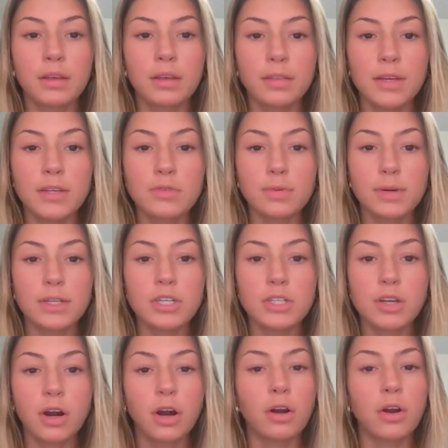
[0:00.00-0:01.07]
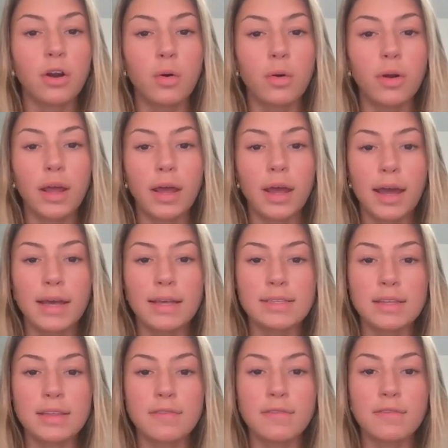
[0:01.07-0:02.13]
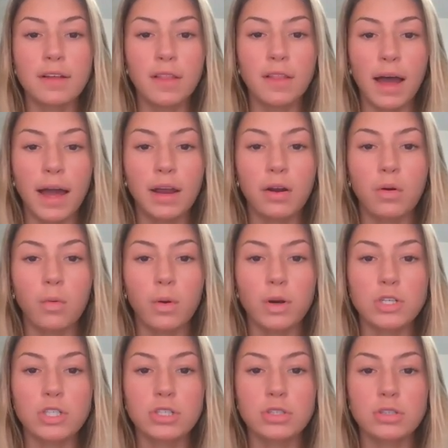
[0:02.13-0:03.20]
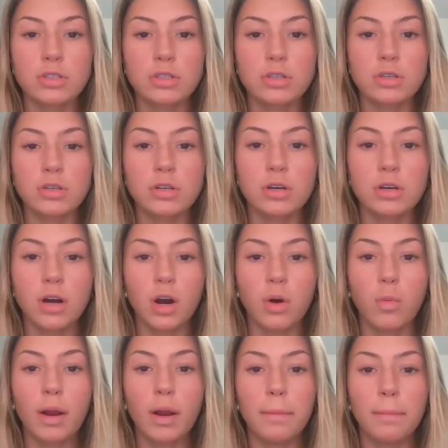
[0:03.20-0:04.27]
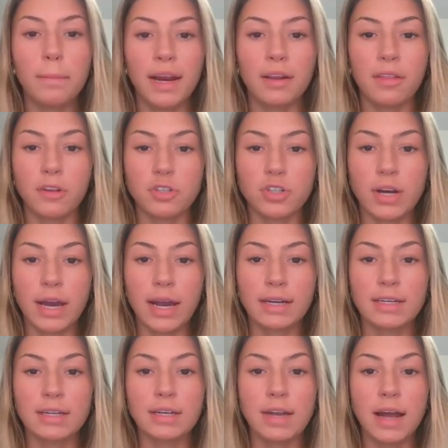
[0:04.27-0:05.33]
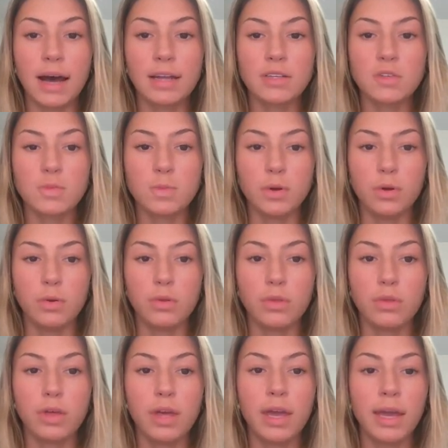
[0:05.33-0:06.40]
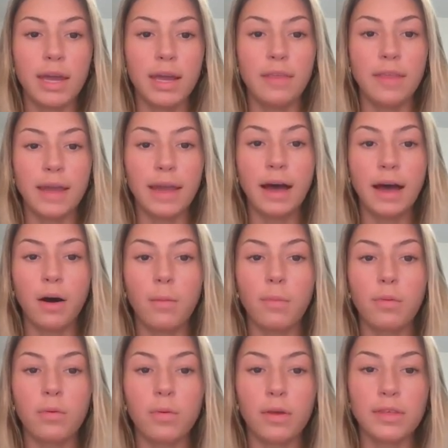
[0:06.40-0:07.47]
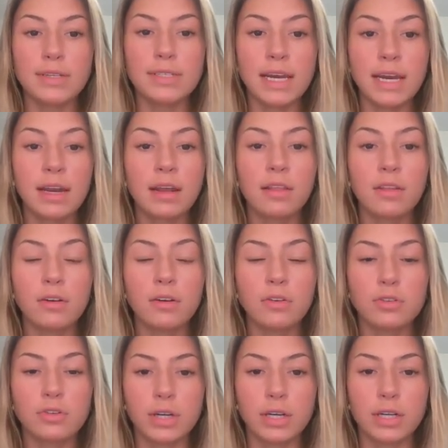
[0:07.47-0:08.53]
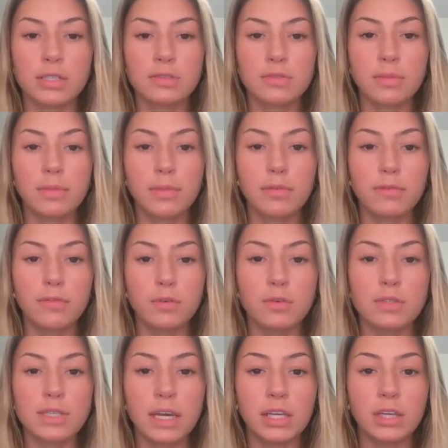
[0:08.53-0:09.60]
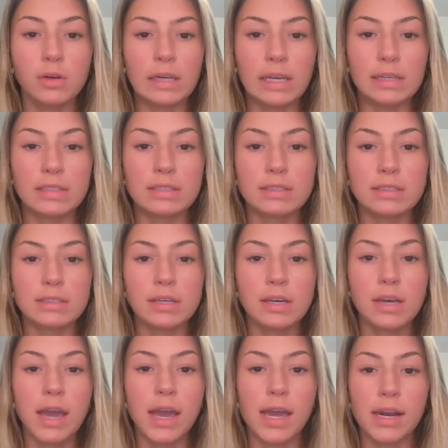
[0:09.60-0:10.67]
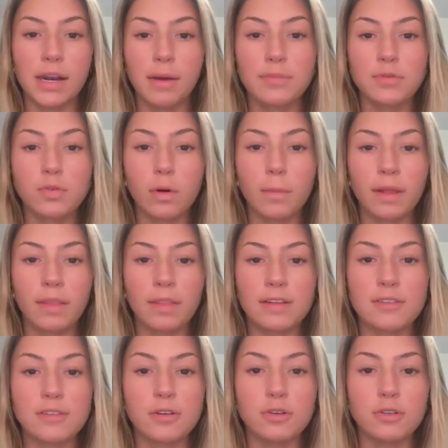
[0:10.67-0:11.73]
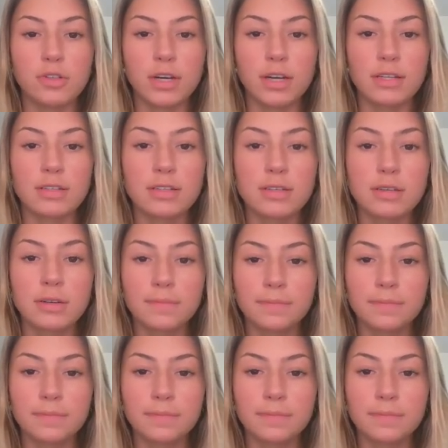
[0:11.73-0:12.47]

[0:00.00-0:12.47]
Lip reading: These ridges are known as the villi, which are what make the tract not smooth, and they help with attaining the nutrients from the foods that you eat and absorbing these nutrients.